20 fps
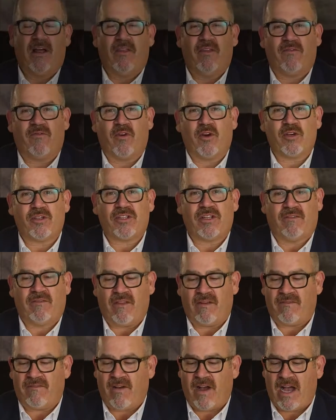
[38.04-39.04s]
The first of
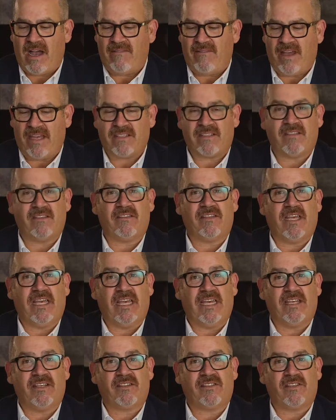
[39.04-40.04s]
the 5 S's
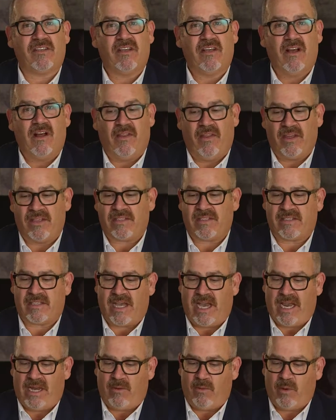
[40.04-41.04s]
is the
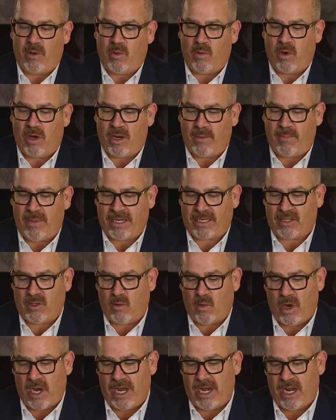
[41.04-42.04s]
sight. We want to pick the
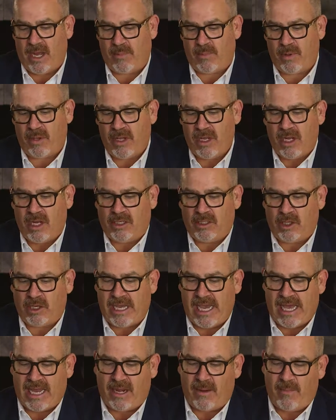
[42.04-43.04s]
wine up,
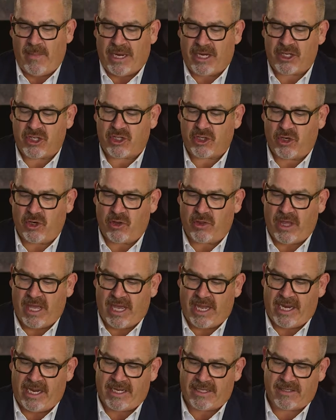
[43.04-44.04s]
look at it, make sure
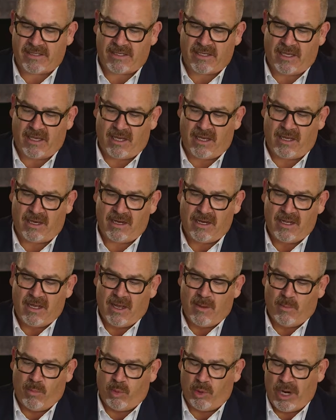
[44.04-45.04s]
that it's
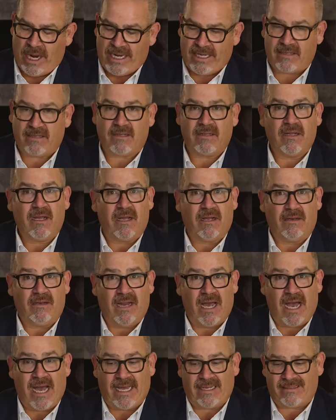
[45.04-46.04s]
bright,
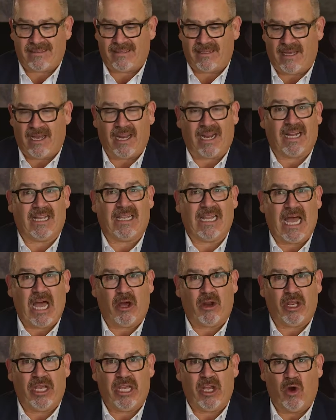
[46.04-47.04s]
not
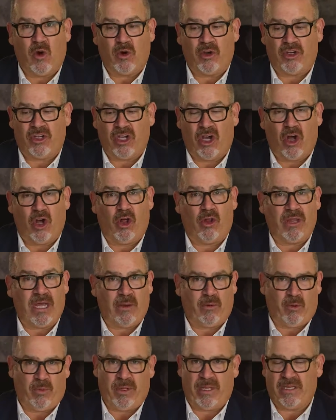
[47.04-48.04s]
cloudy or dull.
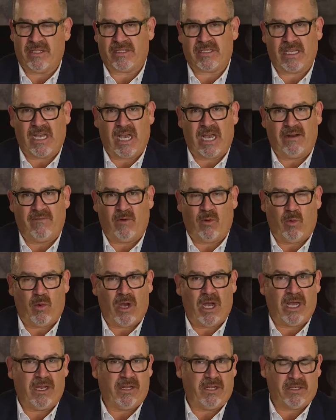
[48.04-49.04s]
That would be the sign of a
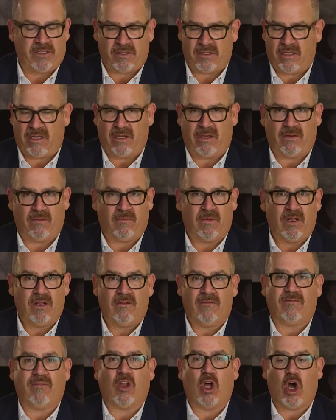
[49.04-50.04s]
wine that's
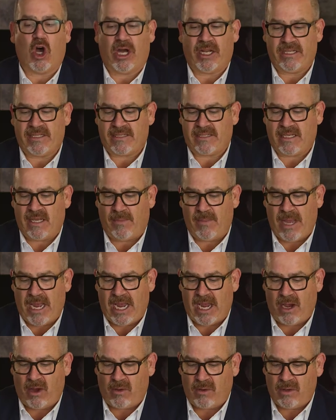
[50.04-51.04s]
flawed
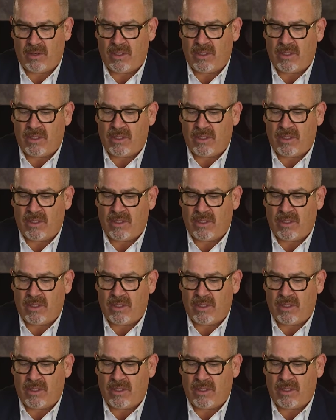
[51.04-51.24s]
somehow.